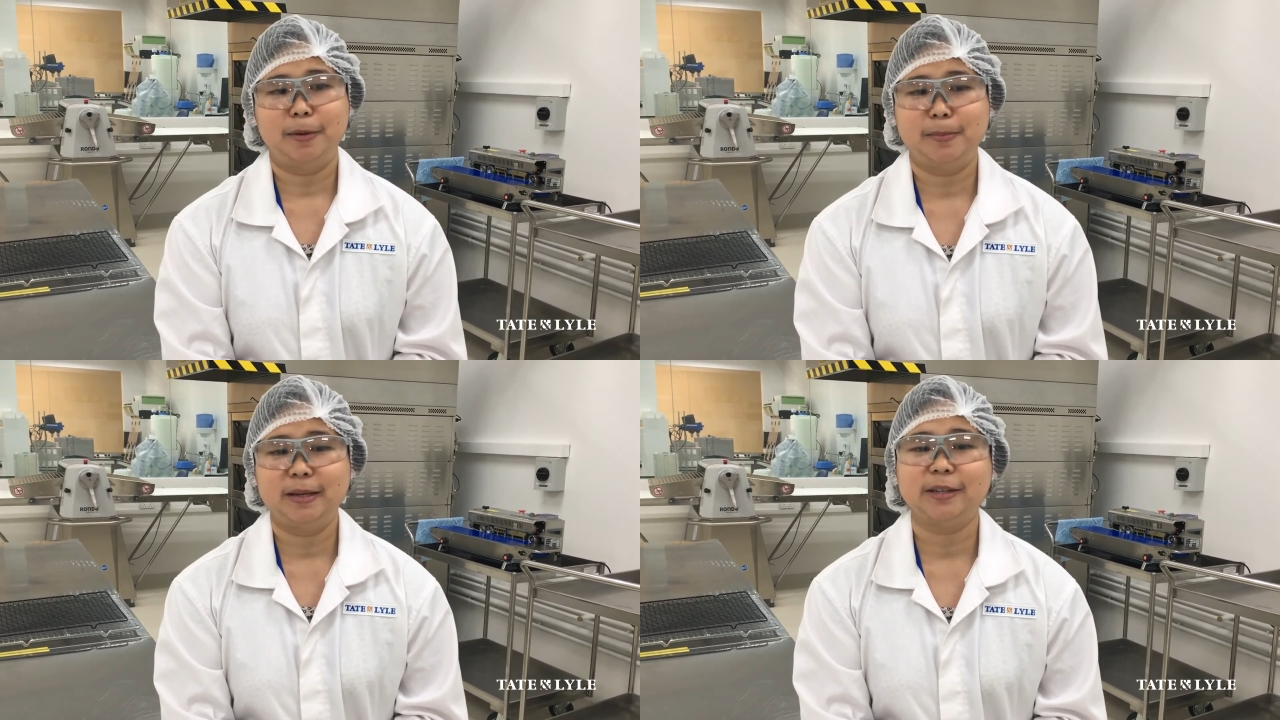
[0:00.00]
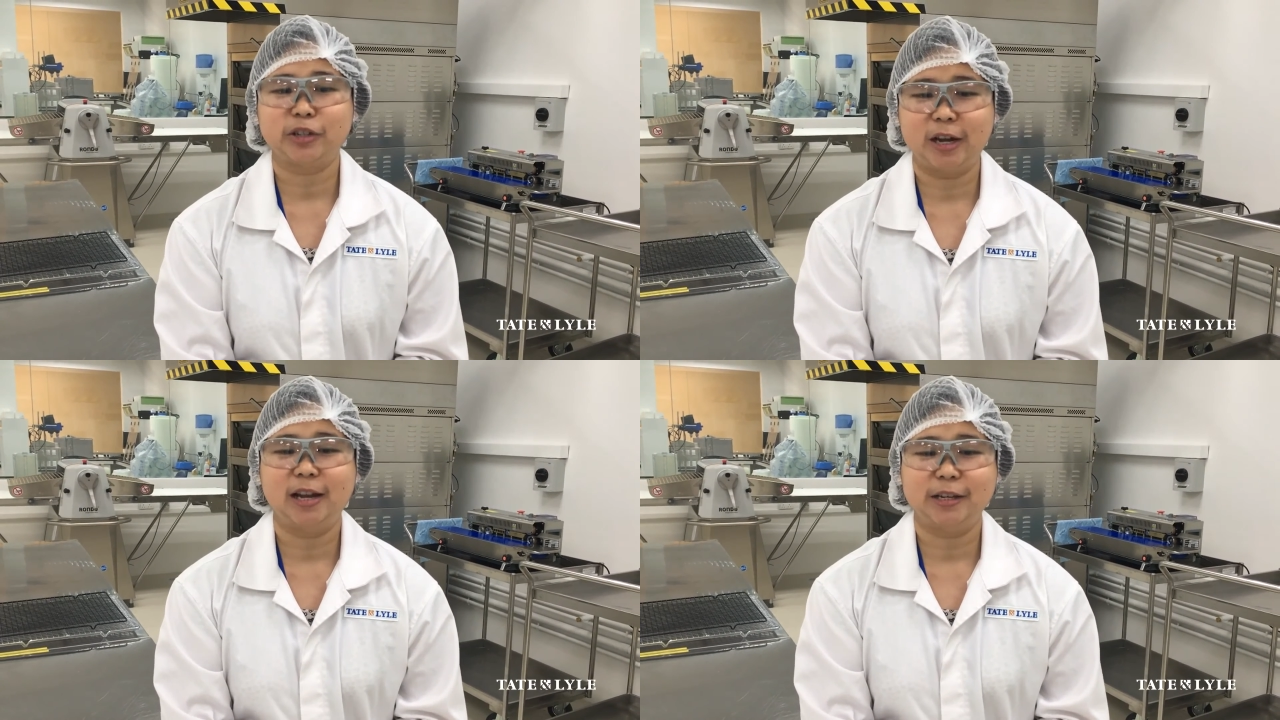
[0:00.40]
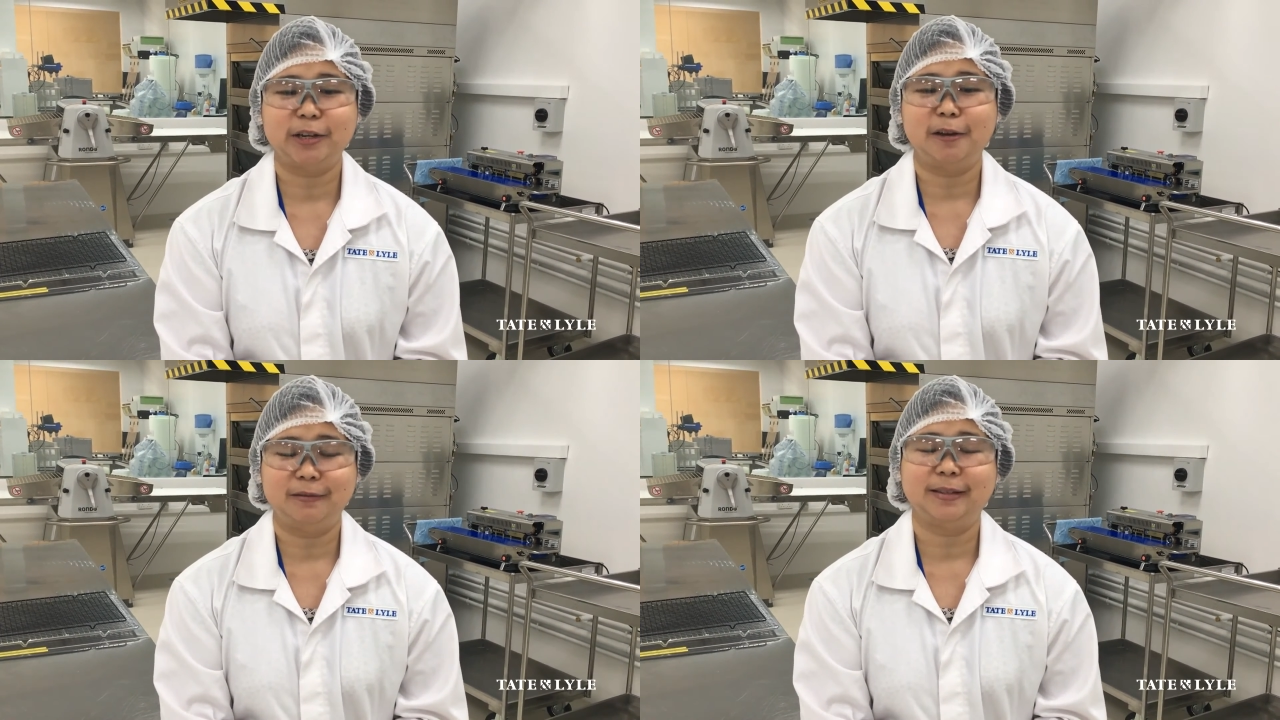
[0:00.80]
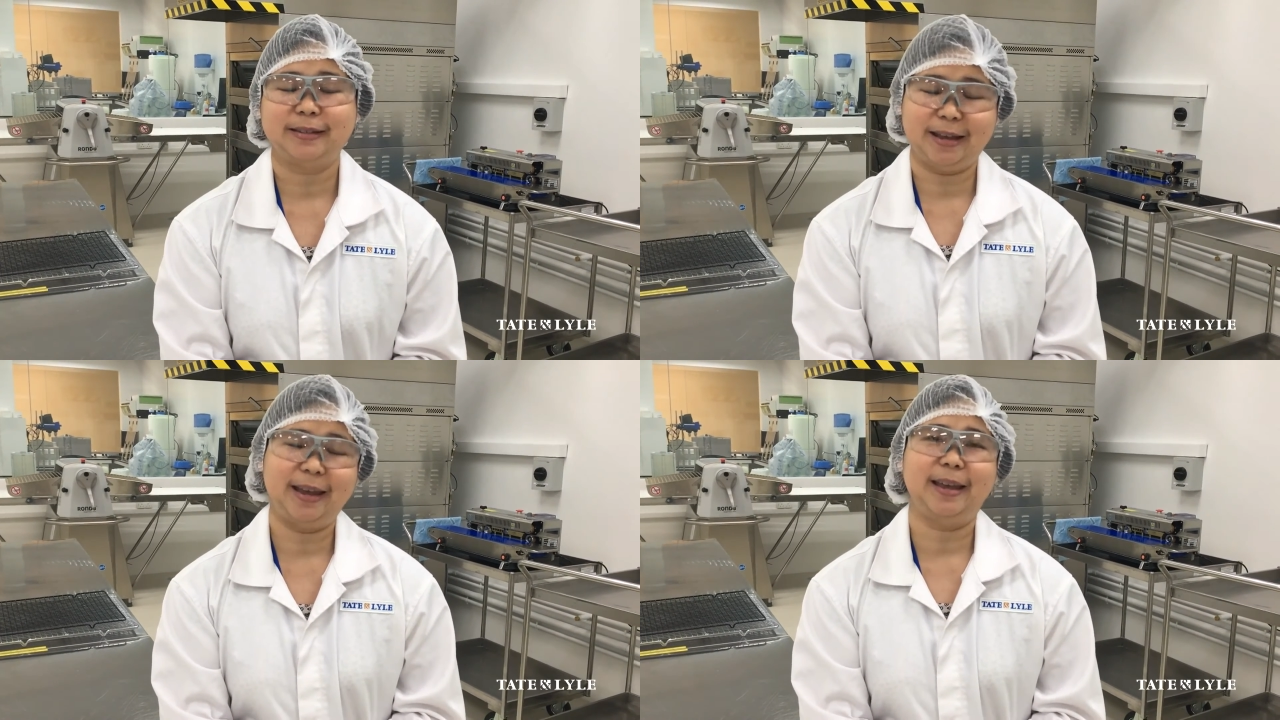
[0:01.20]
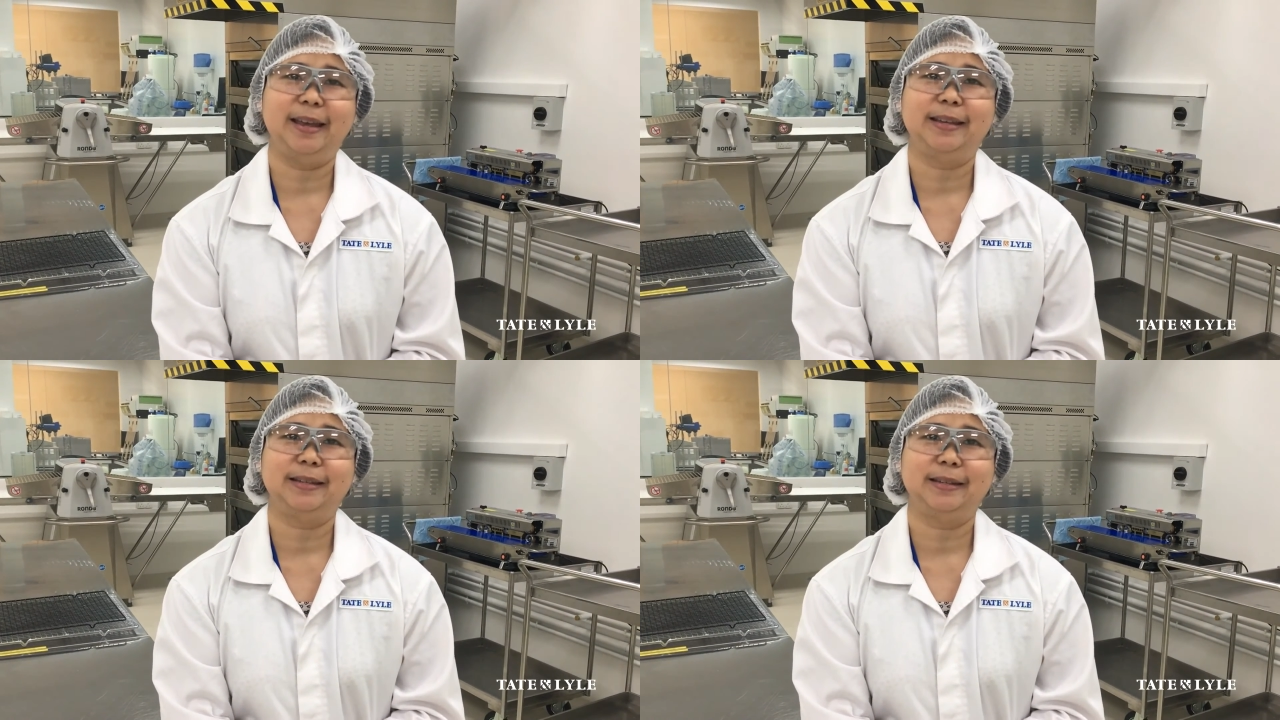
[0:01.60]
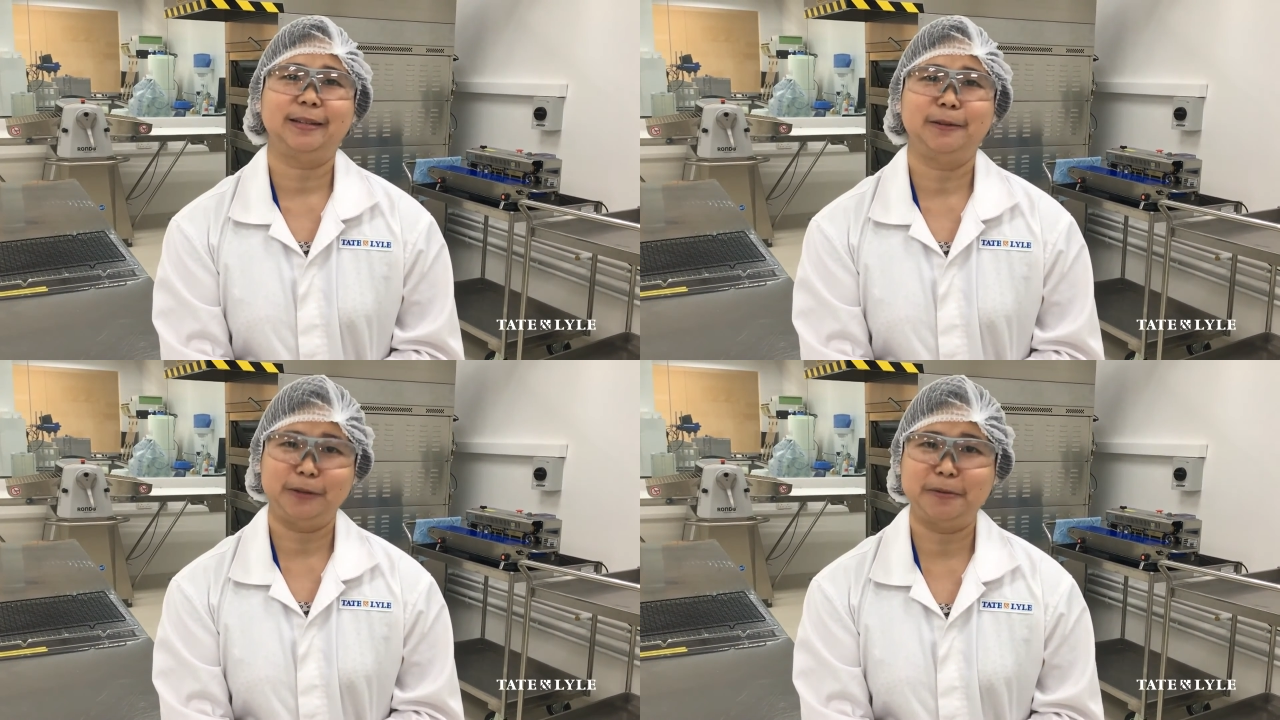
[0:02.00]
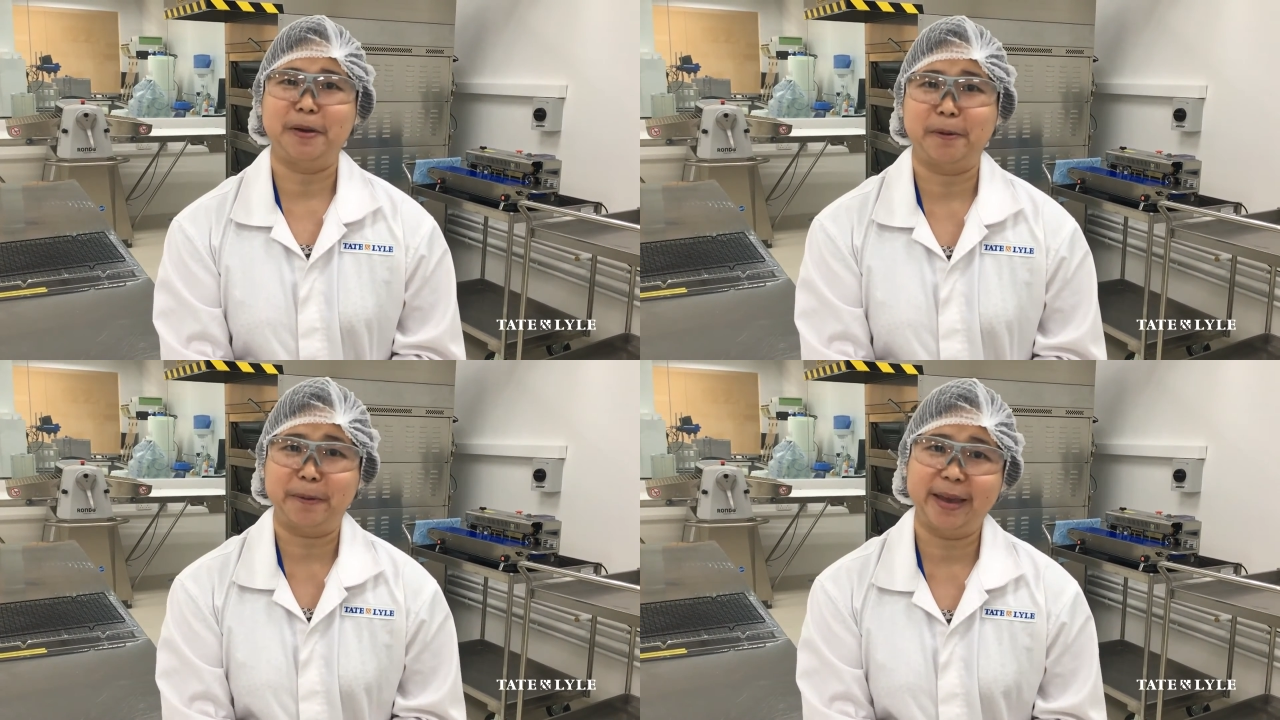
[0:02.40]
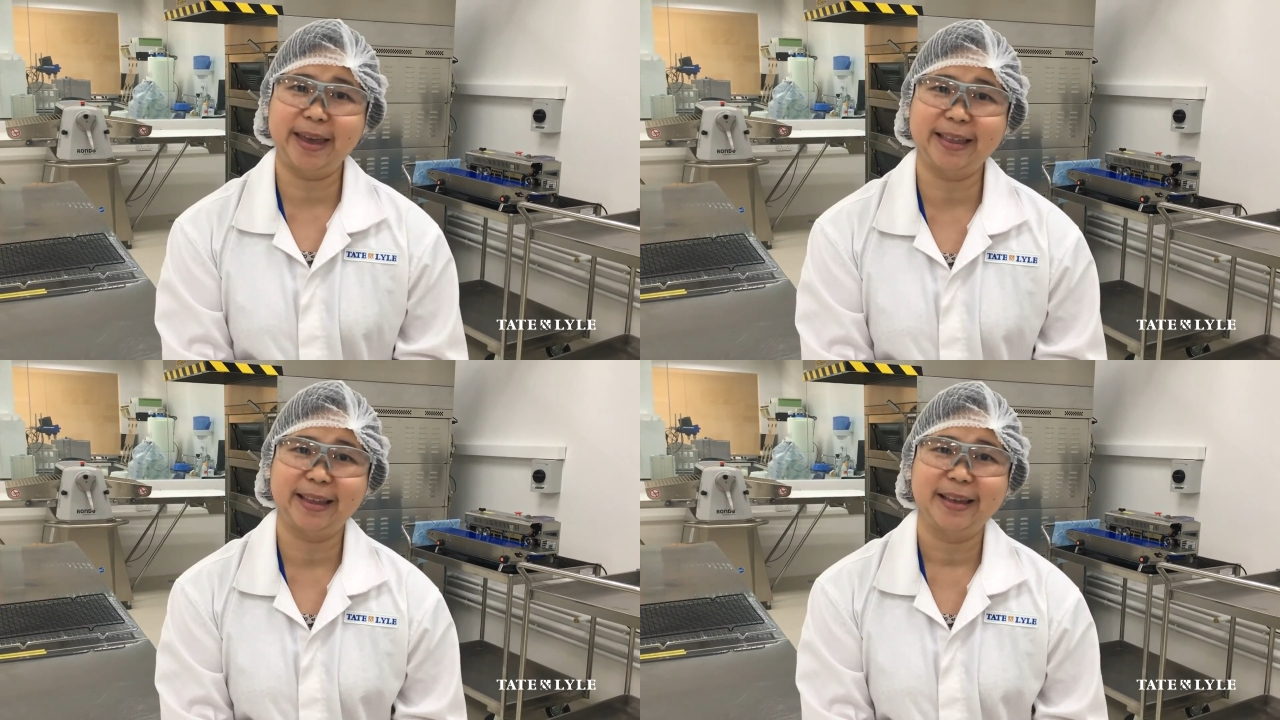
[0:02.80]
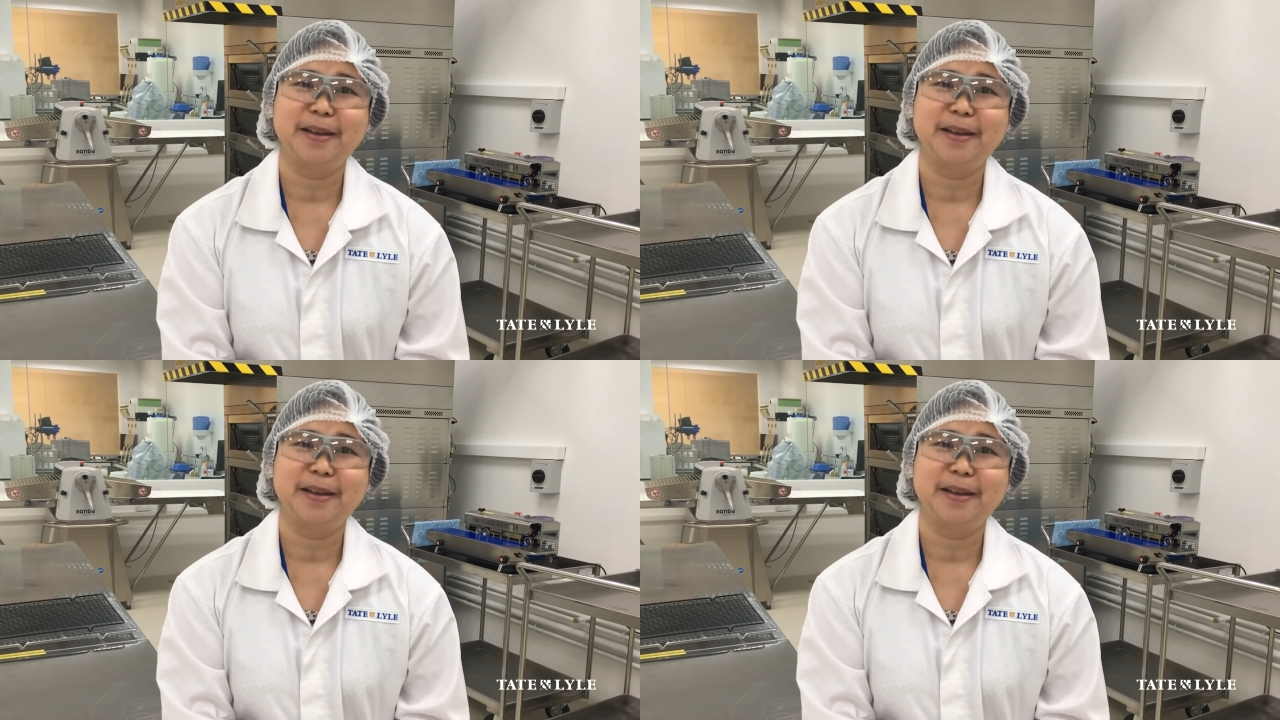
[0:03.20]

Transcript: The biggest challenge I would say is losing my way,